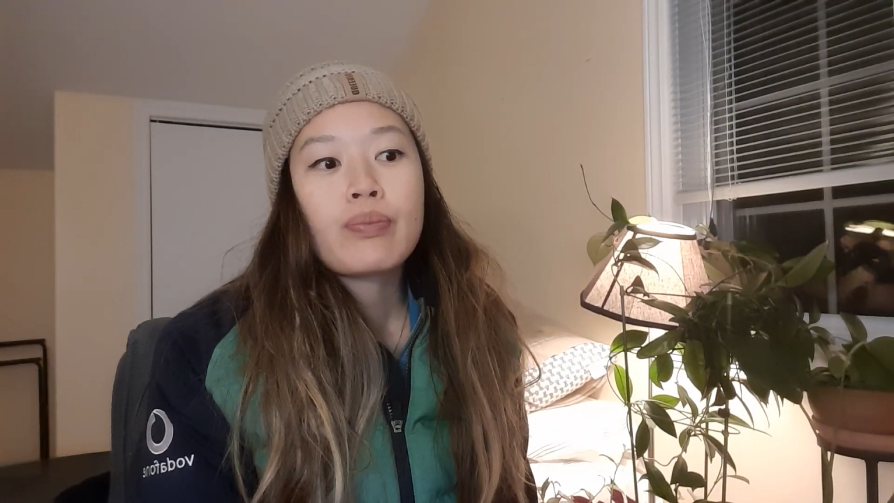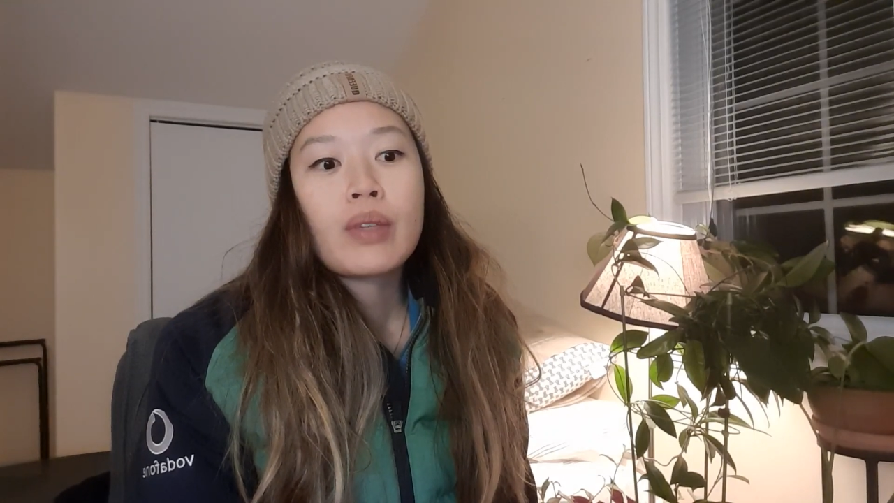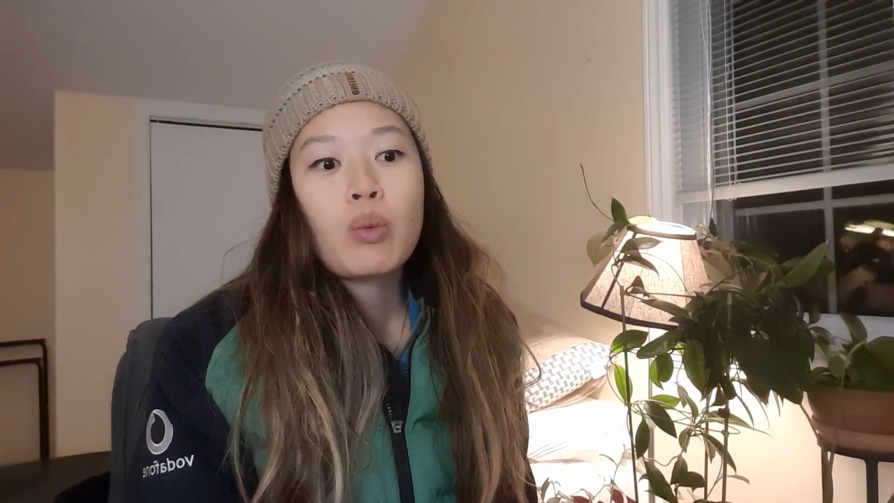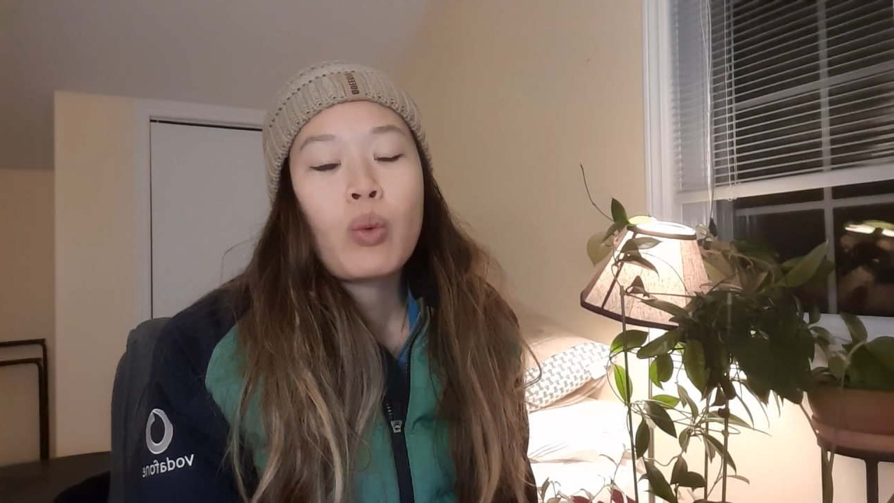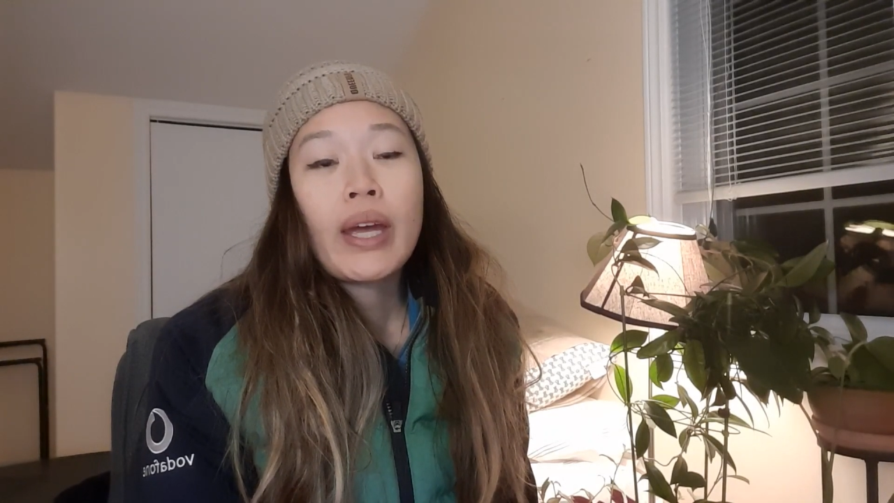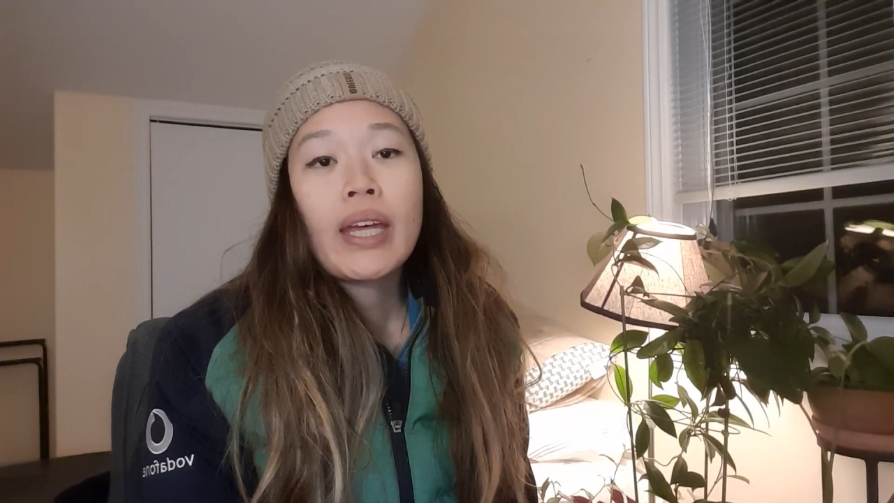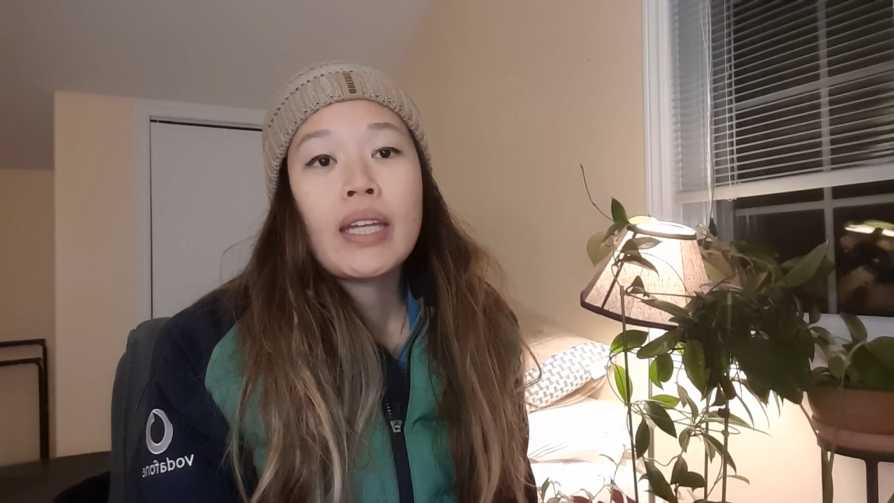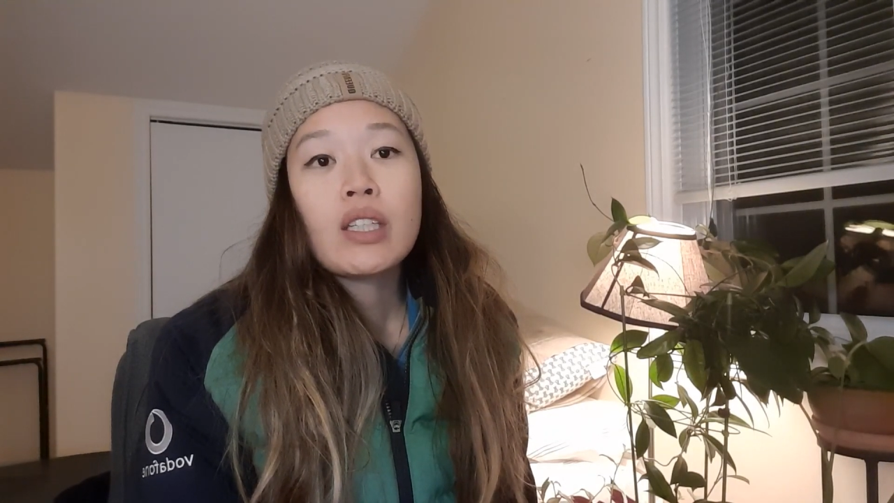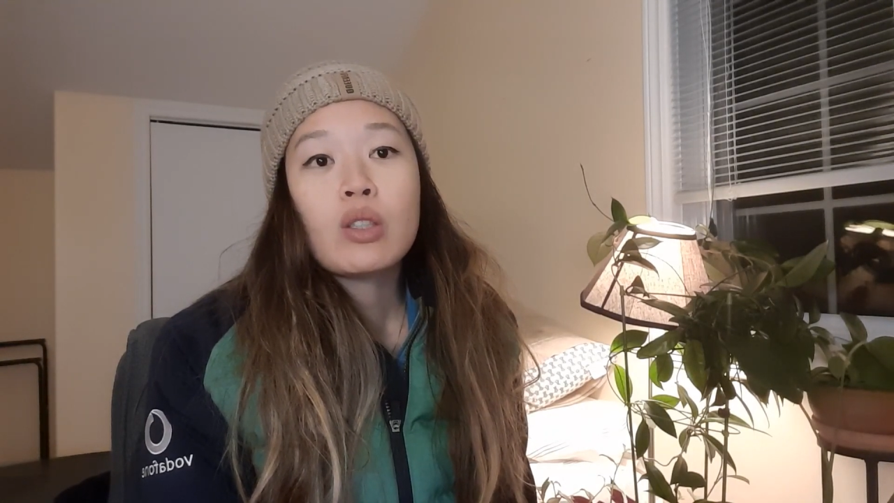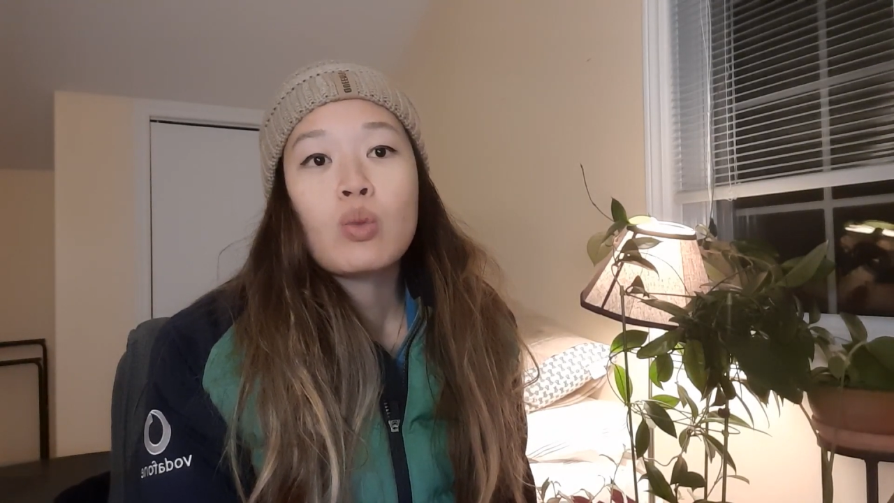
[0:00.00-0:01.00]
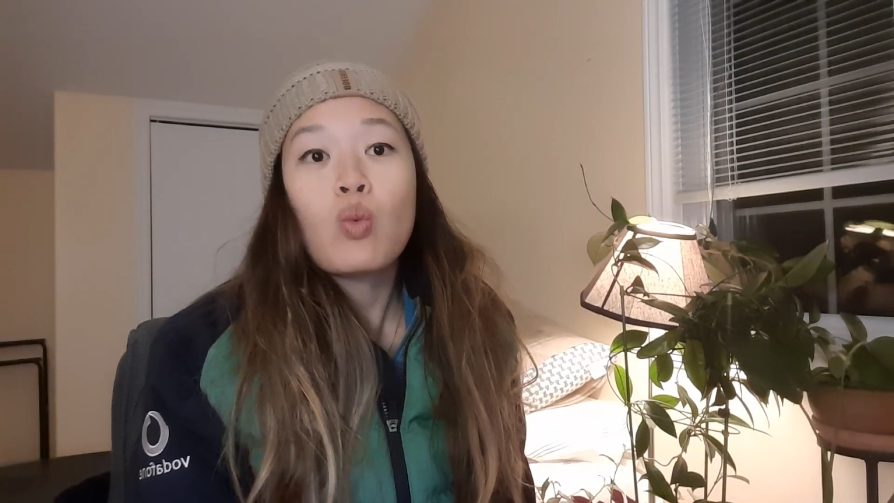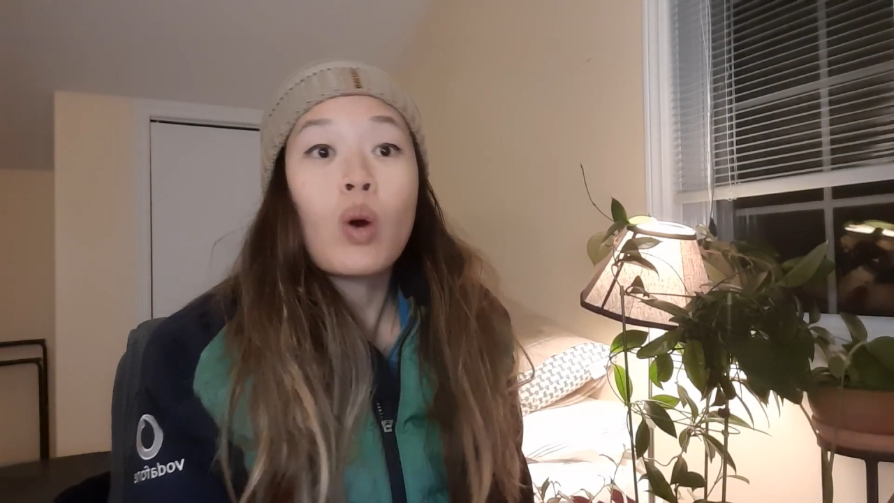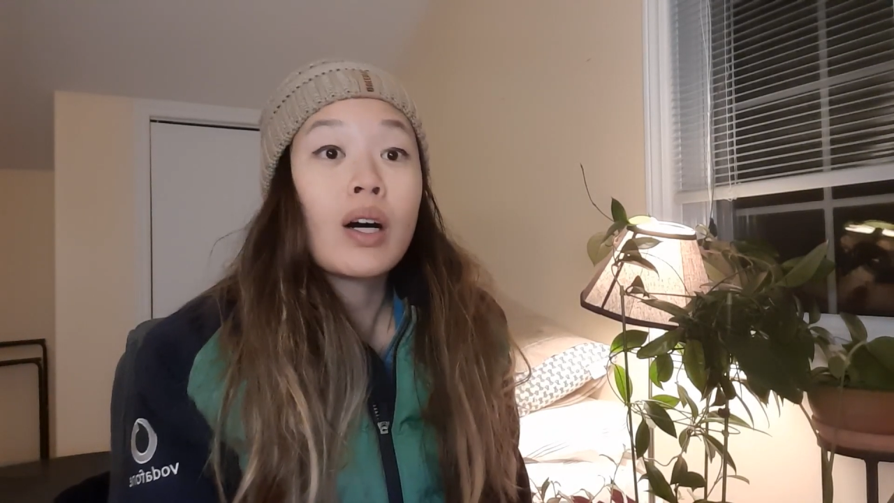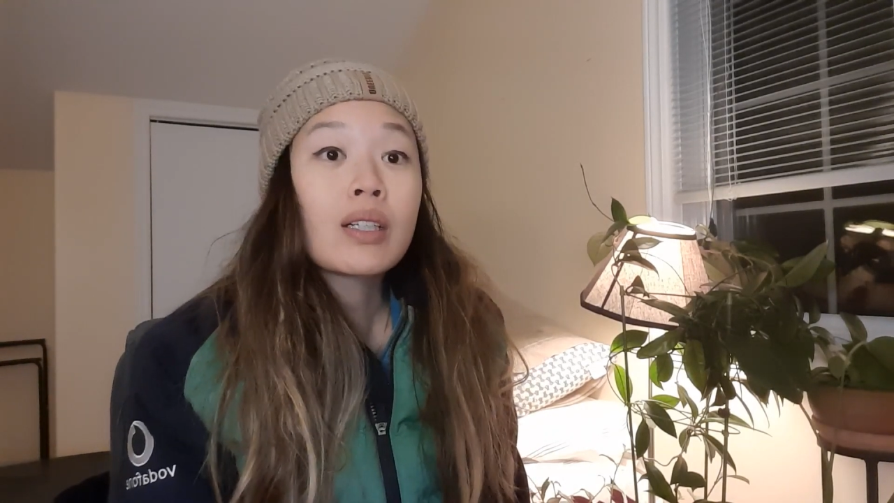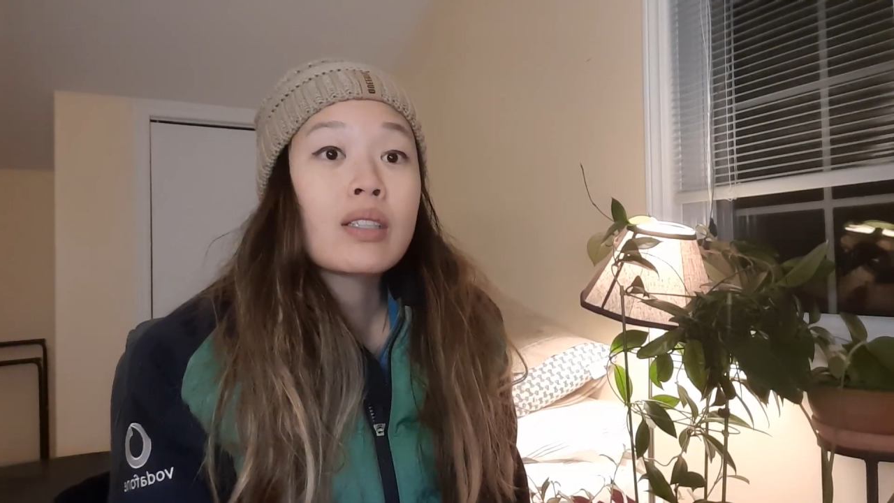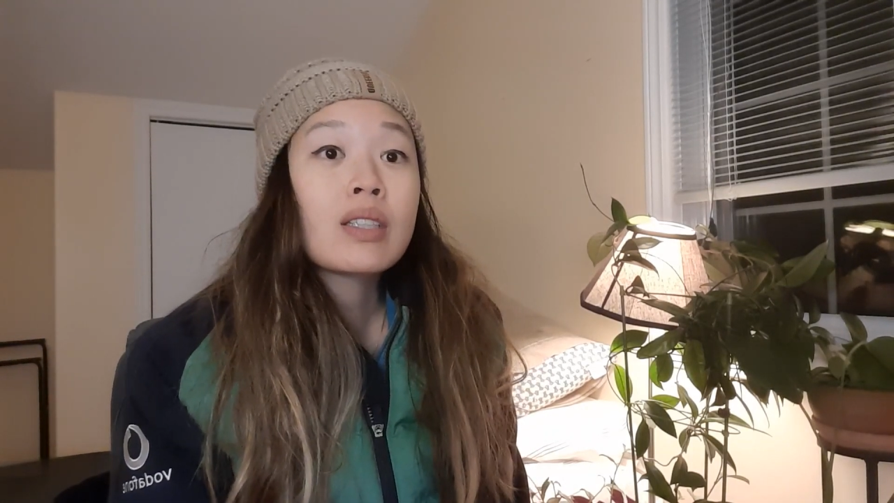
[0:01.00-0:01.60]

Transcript: when you want